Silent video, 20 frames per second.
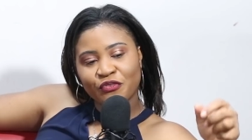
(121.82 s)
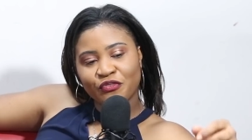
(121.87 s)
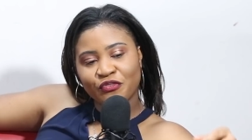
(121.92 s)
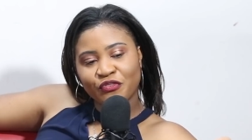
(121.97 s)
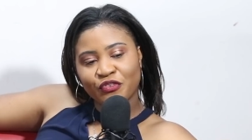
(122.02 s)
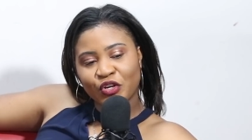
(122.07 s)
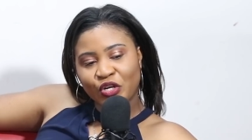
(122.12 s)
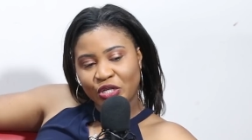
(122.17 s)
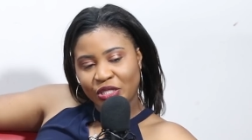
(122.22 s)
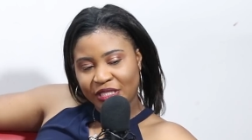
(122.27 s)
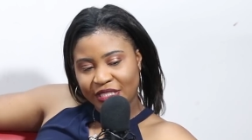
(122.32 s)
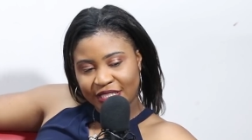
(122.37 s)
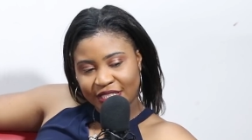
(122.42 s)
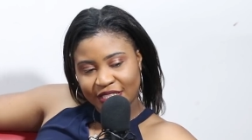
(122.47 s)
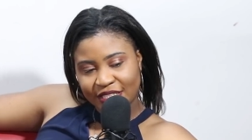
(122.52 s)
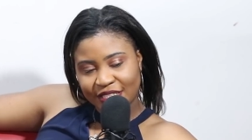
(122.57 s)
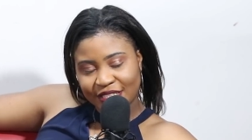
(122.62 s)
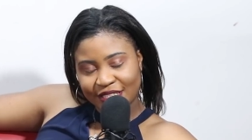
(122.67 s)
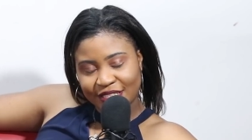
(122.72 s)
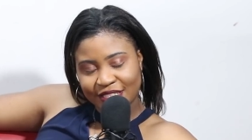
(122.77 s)

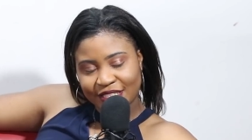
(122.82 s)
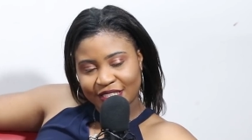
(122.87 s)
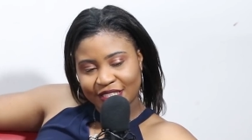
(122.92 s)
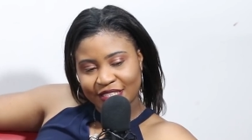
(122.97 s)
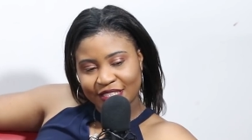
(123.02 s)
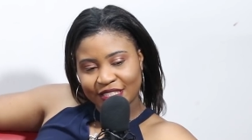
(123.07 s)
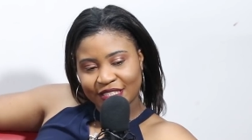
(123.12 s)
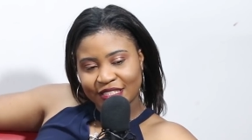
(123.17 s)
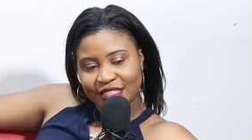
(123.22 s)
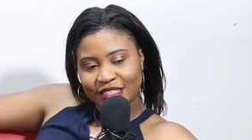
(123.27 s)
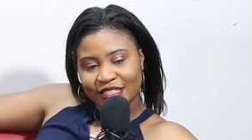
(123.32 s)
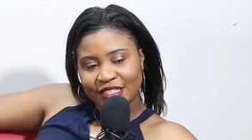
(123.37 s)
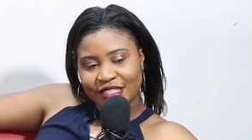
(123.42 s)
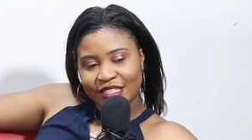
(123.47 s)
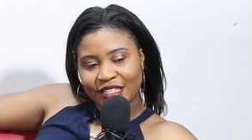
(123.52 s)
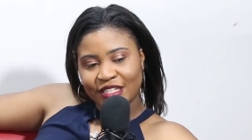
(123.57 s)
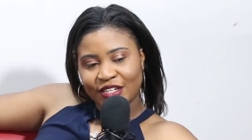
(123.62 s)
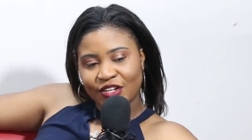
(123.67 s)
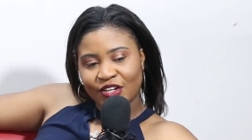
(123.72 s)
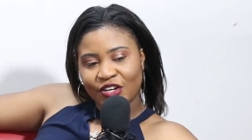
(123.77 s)
fun.
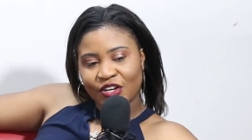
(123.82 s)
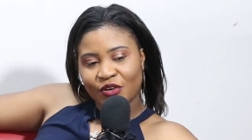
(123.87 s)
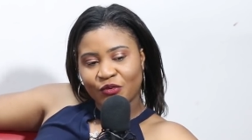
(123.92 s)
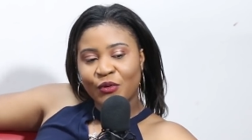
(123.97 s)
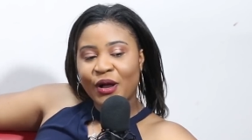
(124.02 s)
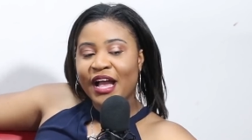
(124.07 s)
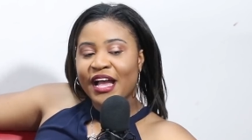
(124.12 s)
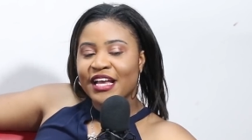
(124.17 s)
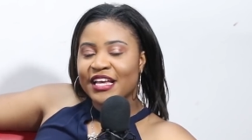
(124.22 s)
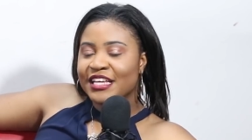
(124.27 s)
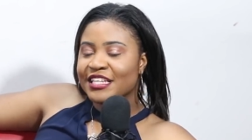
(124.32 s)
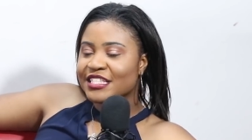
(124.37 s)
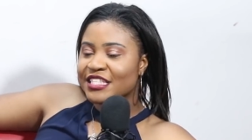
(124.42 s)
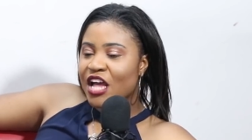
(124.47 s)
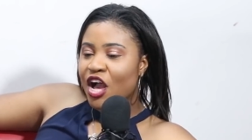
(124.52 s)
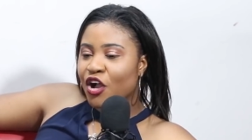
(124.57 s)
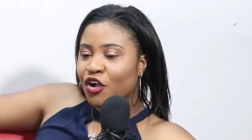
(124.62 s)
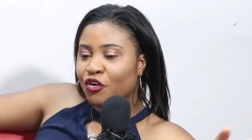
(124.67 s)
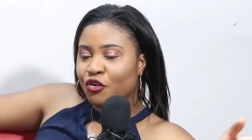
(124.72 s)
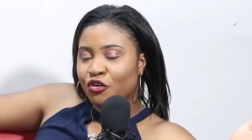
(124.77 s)
Well it's
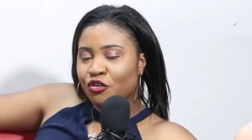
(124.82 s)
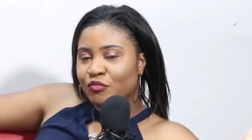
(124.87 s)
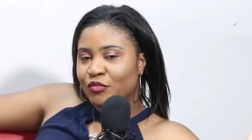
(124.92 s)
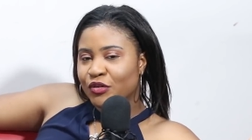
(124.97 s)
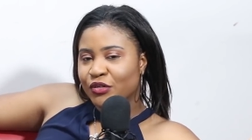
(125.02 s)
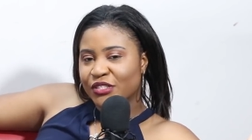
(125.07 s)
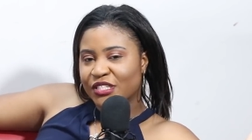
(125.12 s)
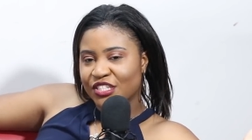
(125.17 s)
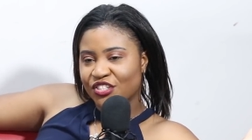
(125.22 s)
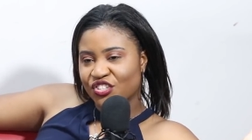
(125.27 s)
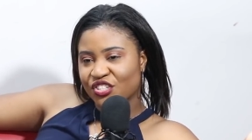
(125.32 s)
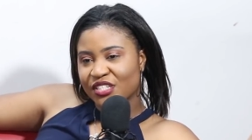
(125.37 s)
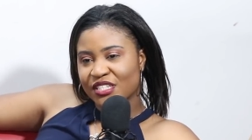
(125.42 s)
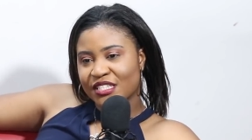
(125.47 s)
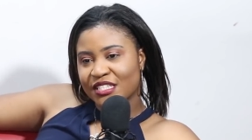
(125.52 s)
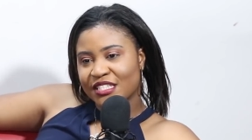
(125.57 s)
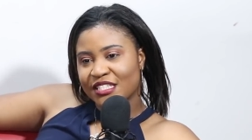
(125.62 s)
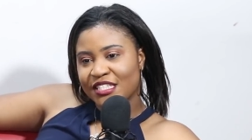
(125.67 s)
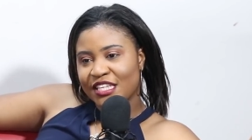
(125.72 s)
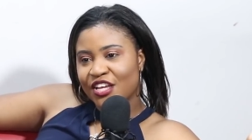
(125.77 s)
not go up mouth it's
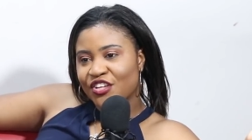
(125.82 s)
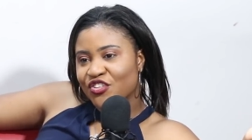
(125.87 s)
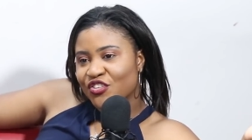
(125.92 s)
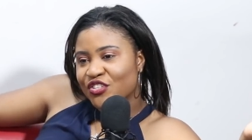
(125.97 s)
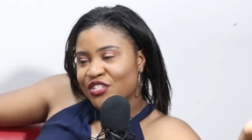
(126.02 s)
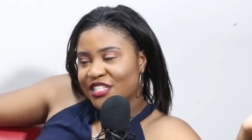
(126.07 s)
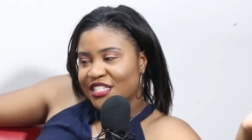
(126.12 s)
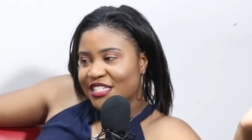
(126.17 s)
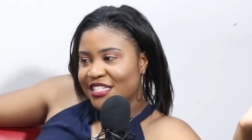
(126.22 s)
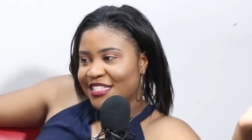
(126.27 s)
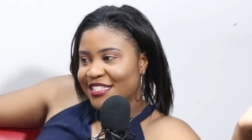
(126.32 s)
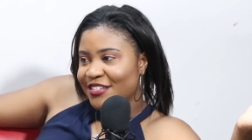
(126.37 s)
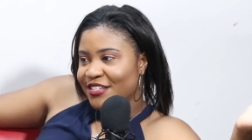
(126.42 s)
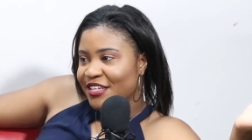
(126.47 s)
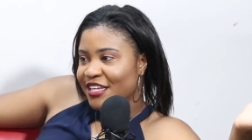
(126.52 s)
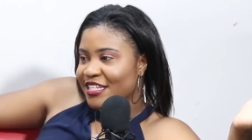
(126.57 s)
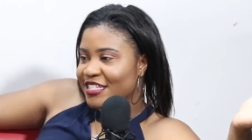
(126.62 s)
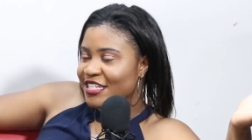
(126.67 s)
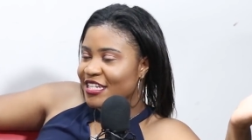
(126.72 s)
just you just you